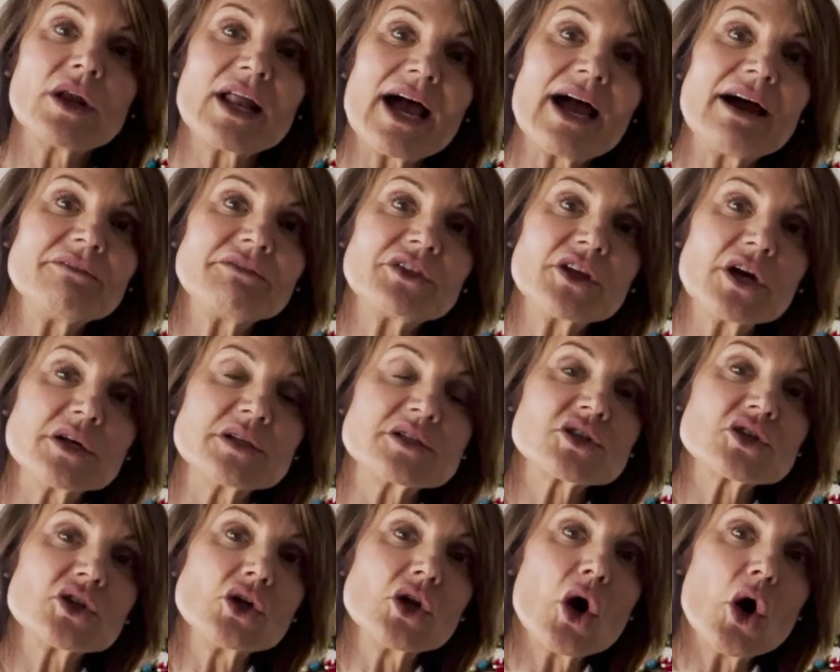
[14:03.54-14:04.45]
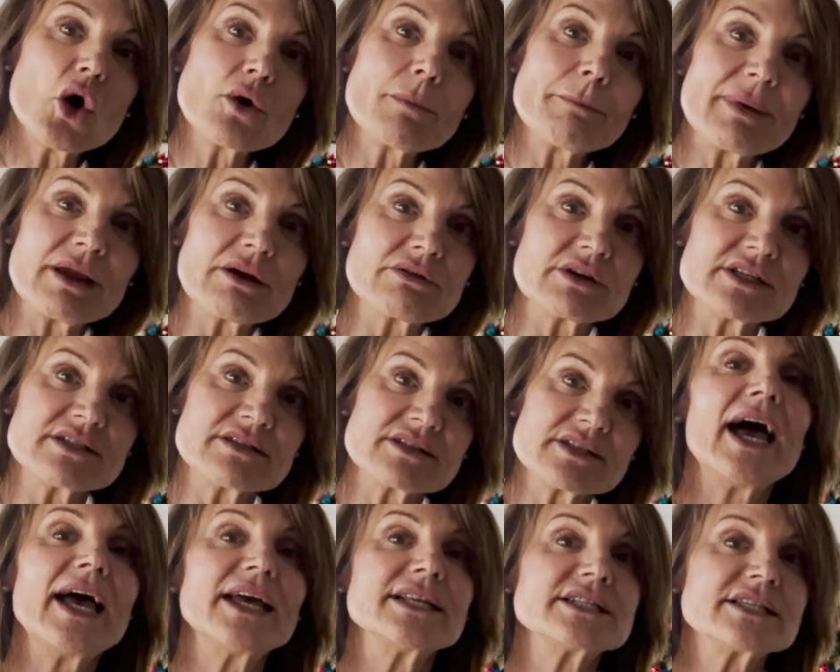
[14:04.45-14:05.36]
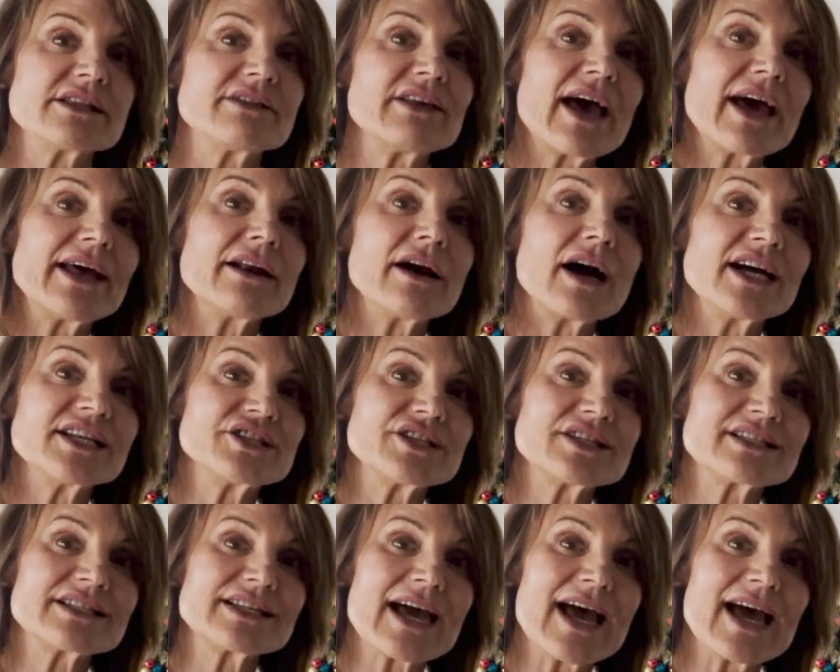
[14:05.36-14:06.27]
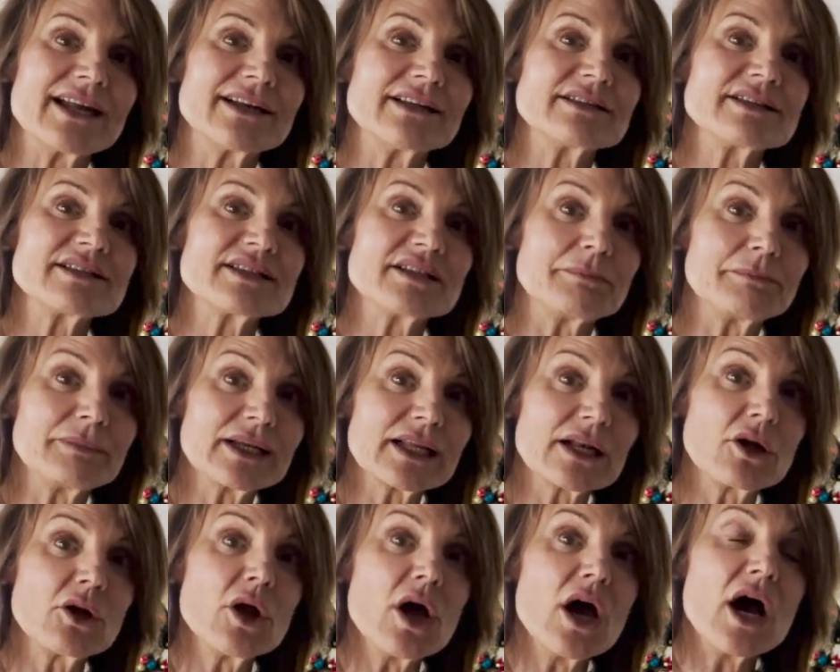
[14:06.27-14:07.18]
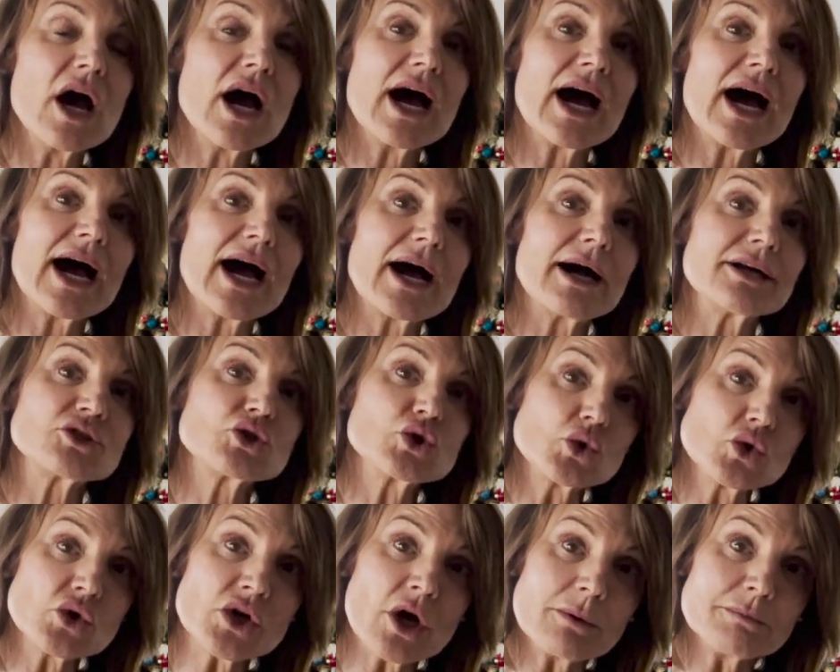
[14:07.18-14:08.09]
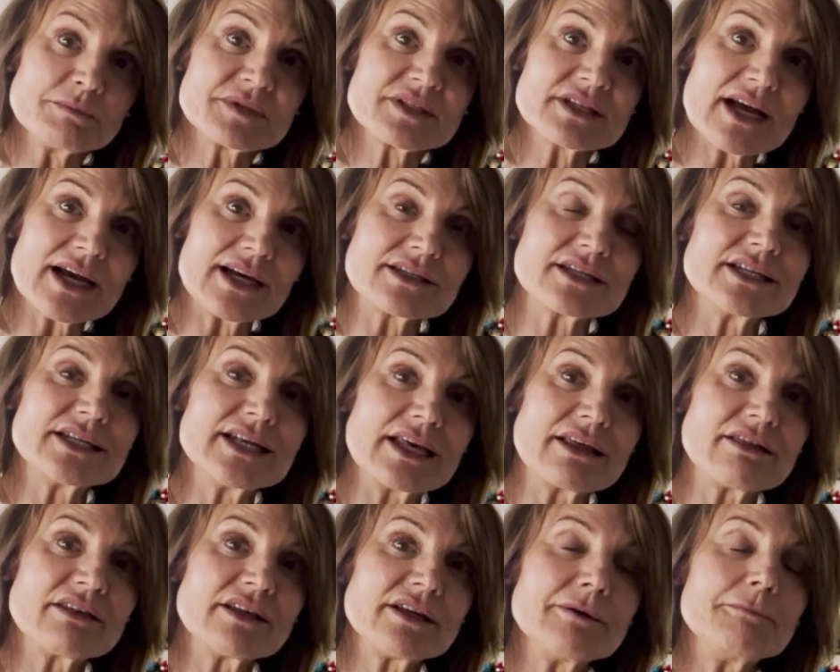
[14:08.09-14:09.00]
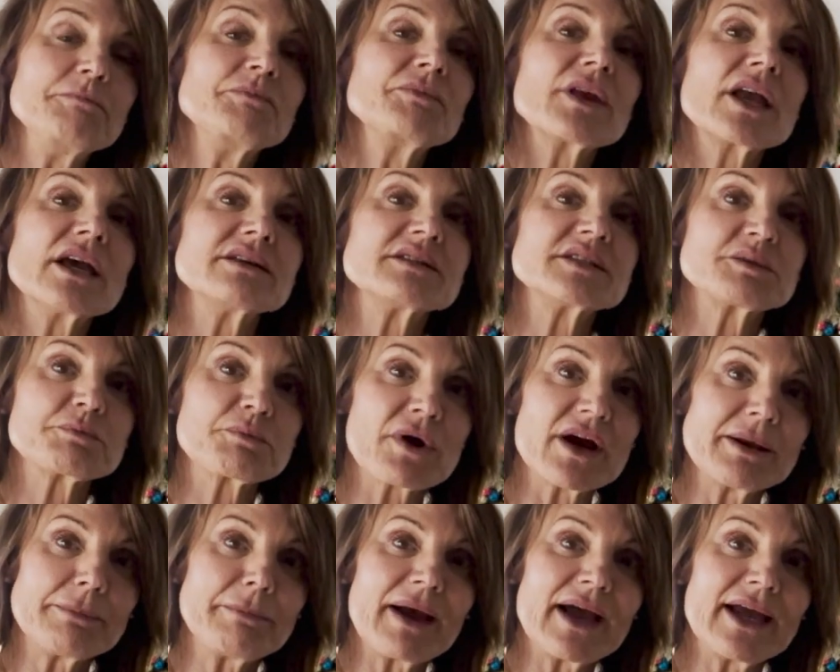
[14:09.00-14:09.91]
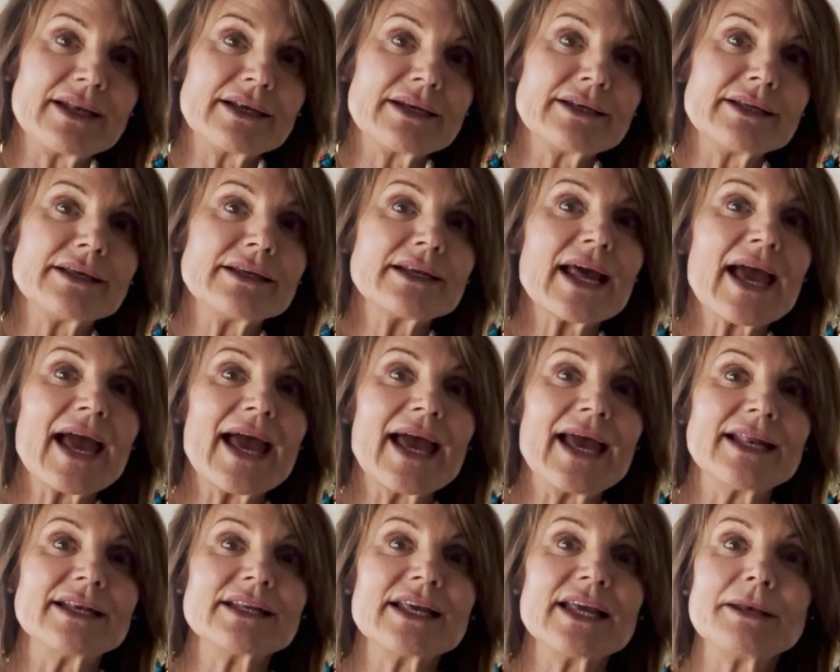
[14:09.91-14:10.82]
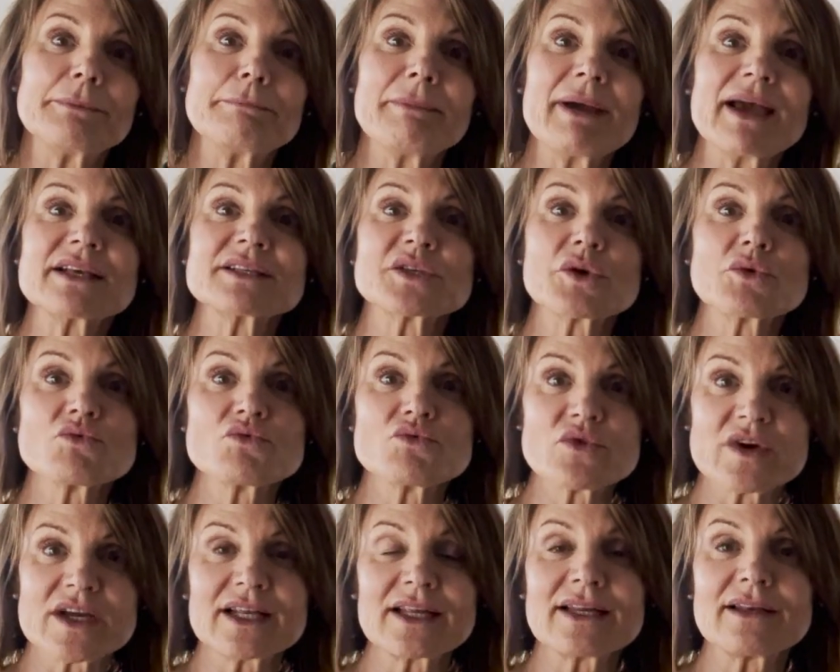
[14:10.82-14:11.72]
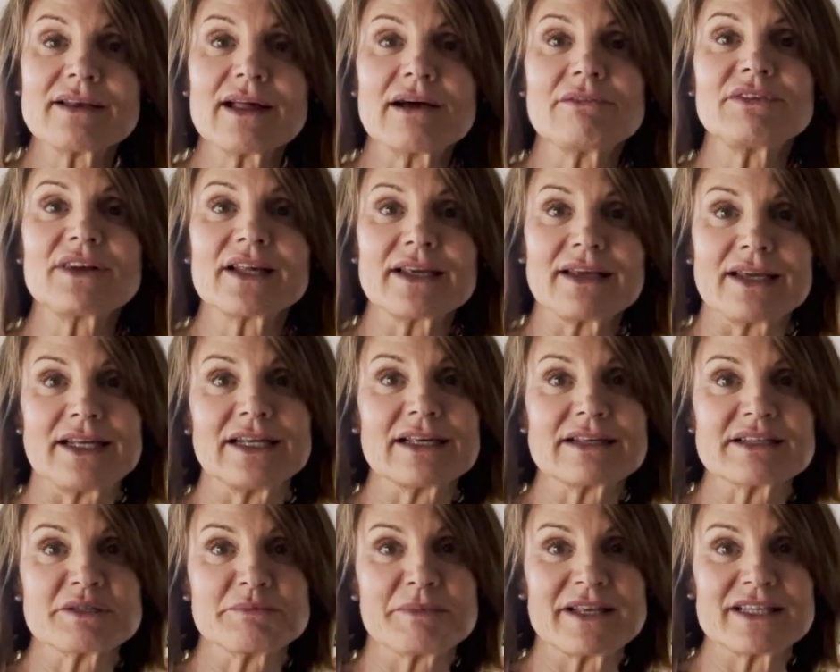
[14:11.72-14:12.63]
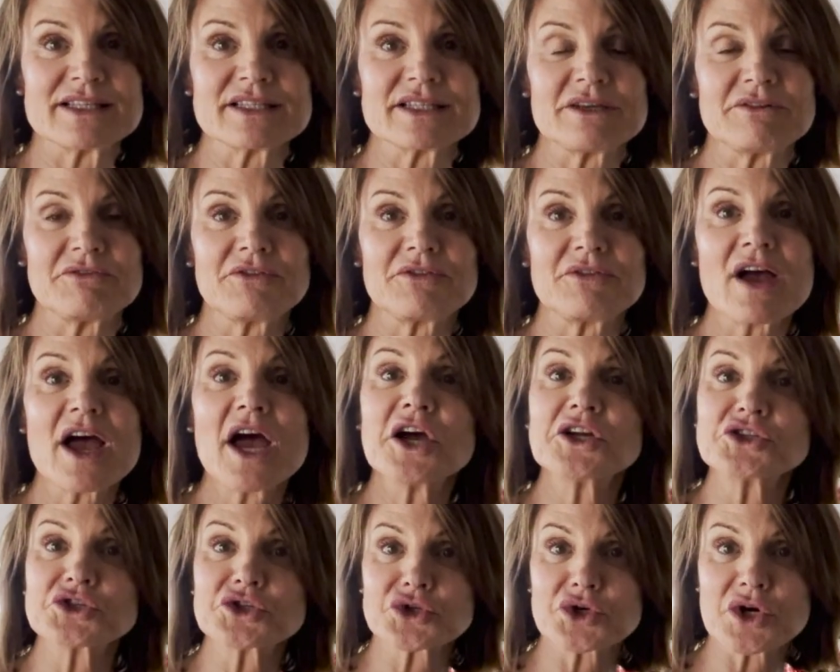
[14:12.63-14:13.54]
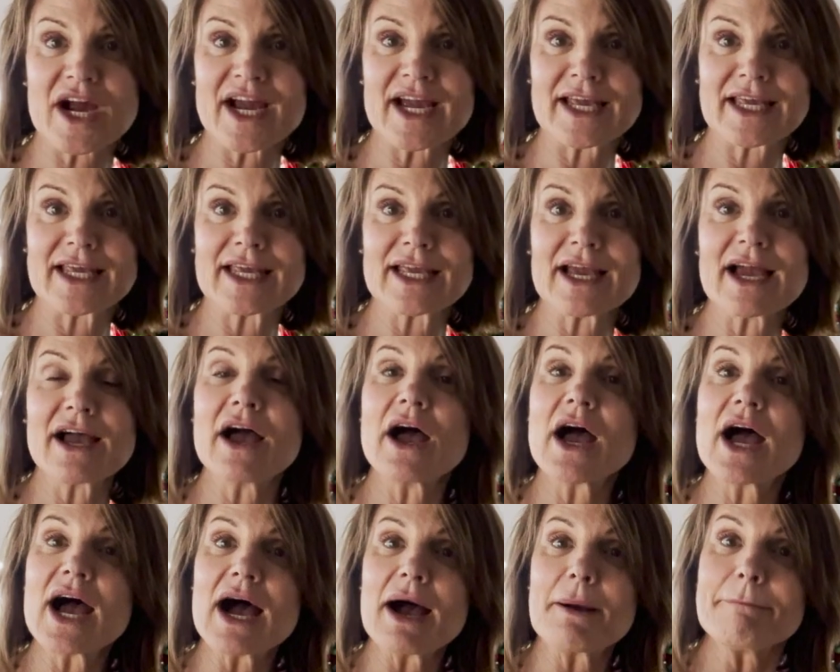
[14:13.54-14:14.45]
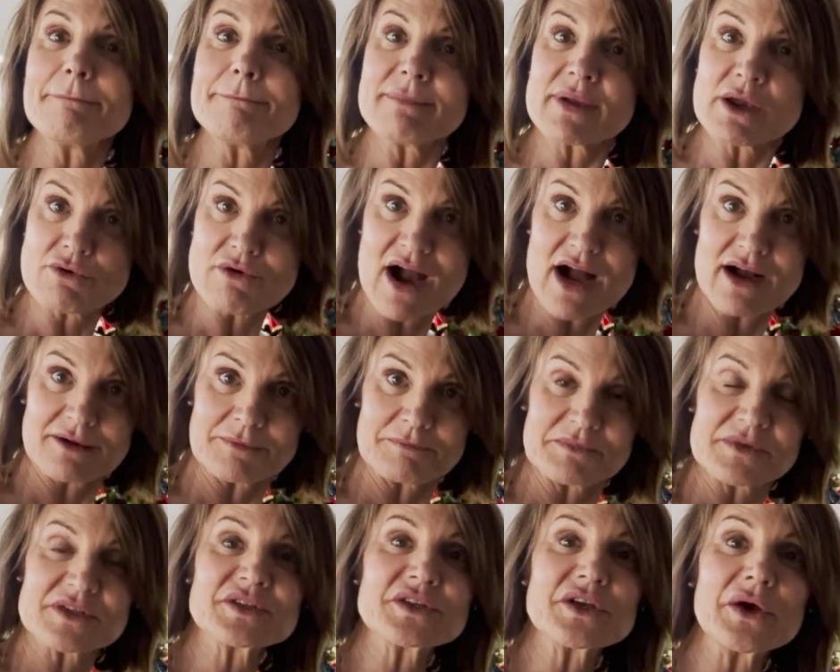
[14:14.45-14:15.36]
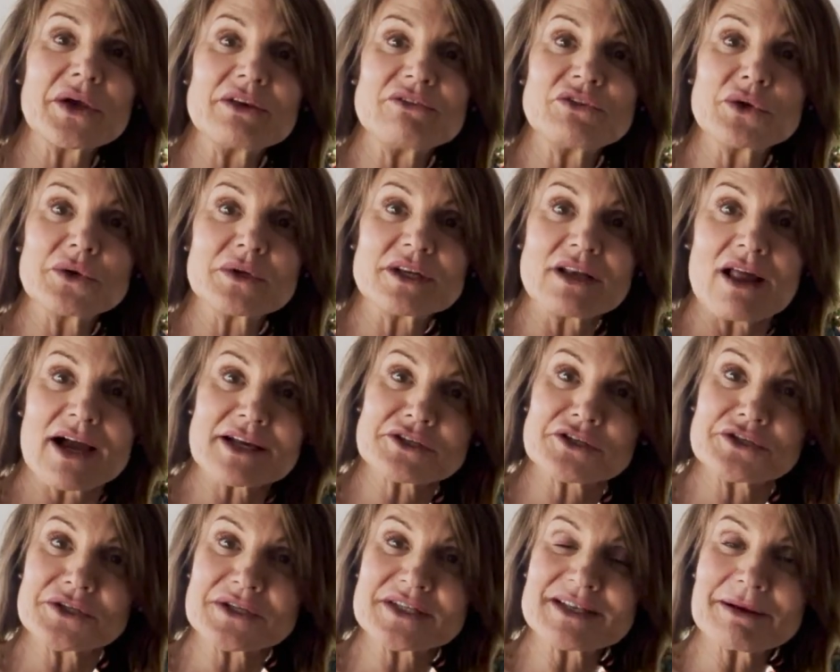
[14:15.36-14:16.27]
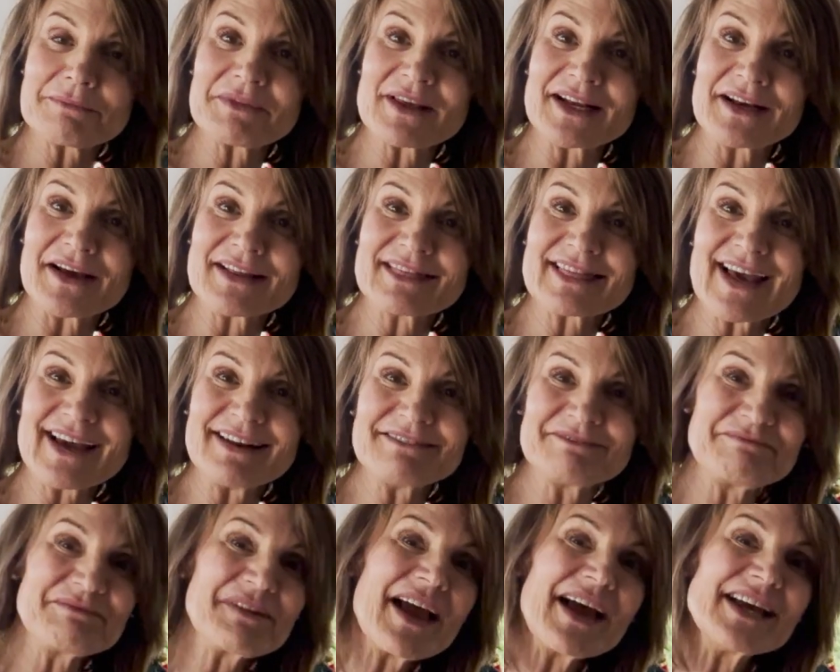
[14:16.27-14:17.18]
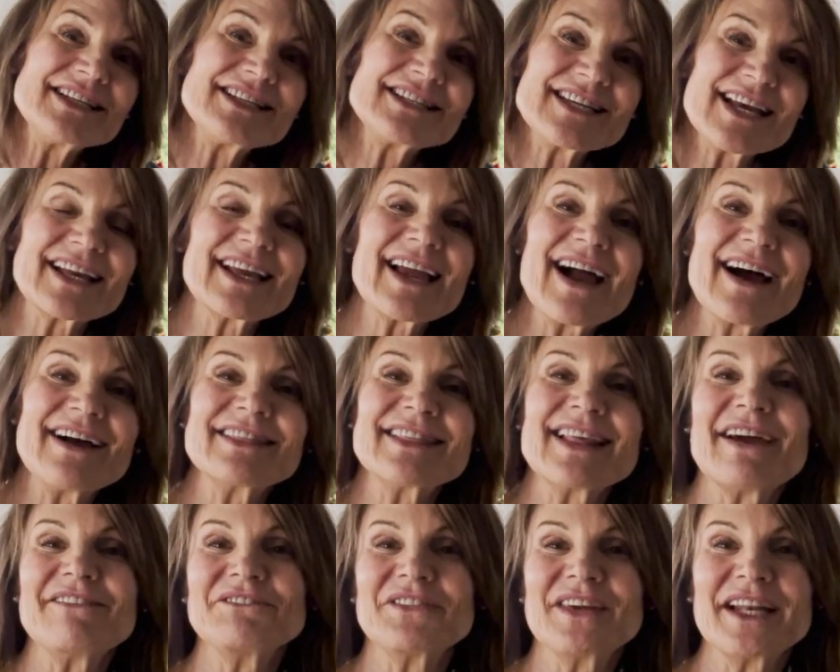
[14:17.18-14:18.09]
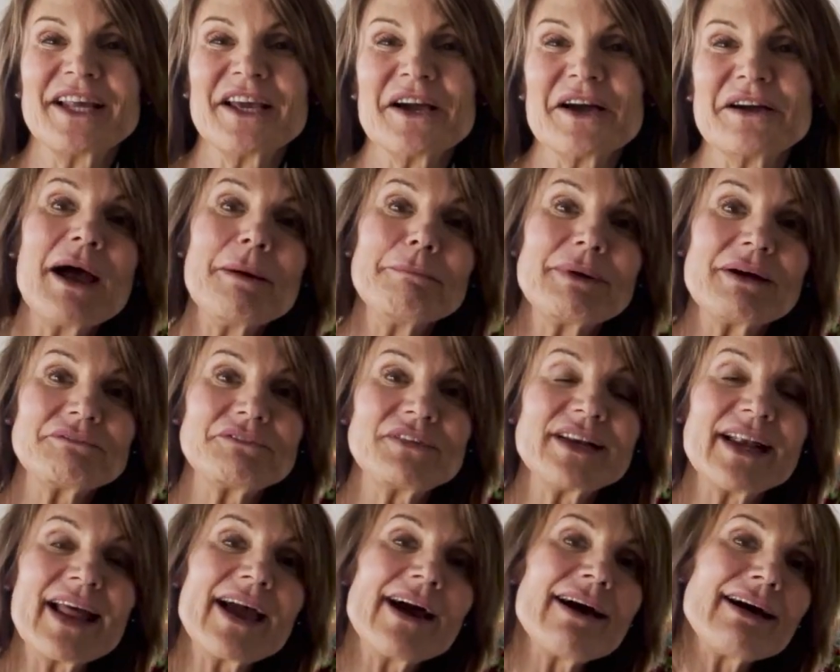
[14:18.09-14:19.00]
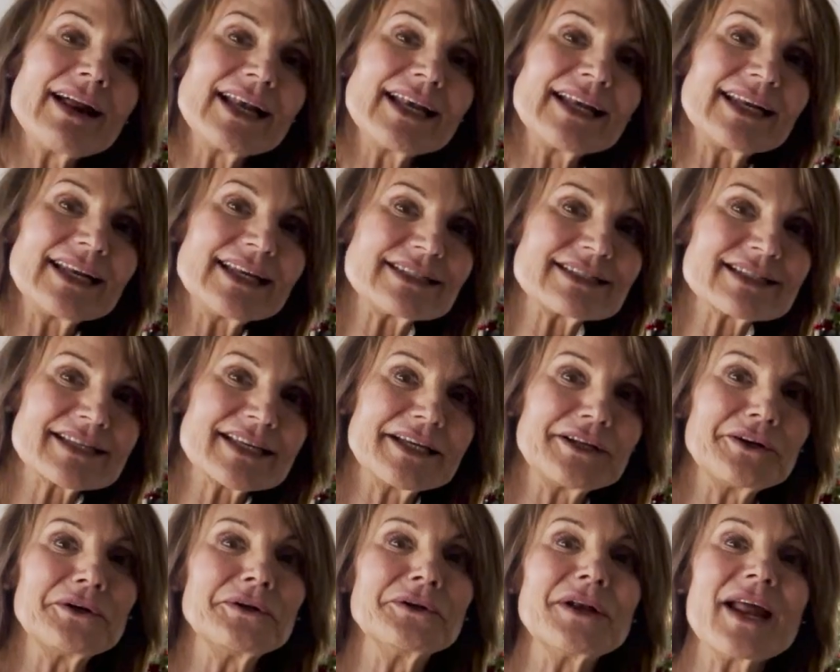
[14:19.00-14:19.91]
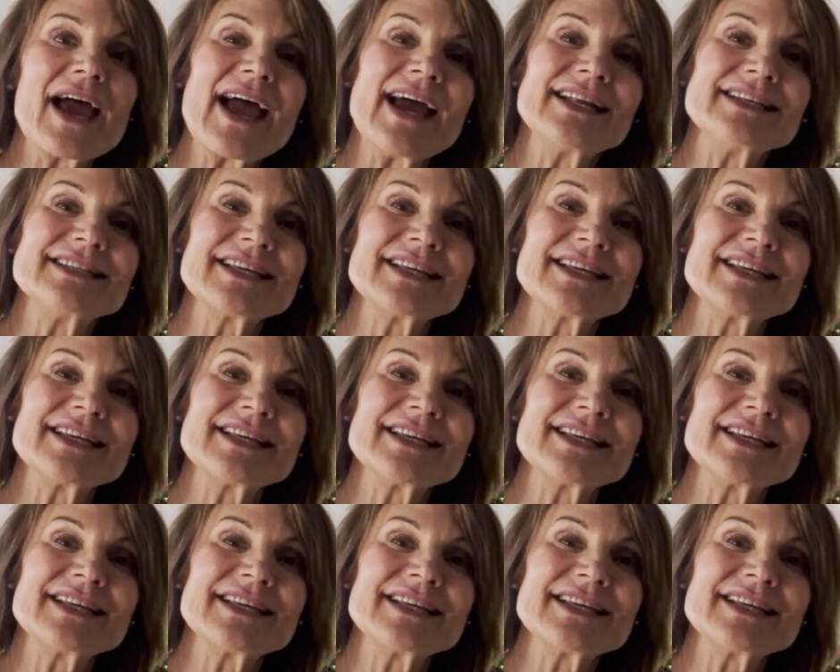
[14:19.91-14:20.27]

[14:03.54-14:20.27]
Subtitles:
have those long mirrors, and to that I just added some little doorknobs underneath it, spray painted it, and it makes a really lovely inexpensive tray mirror. So if you'd like to do something like that, check out that video. But for now, let's get on and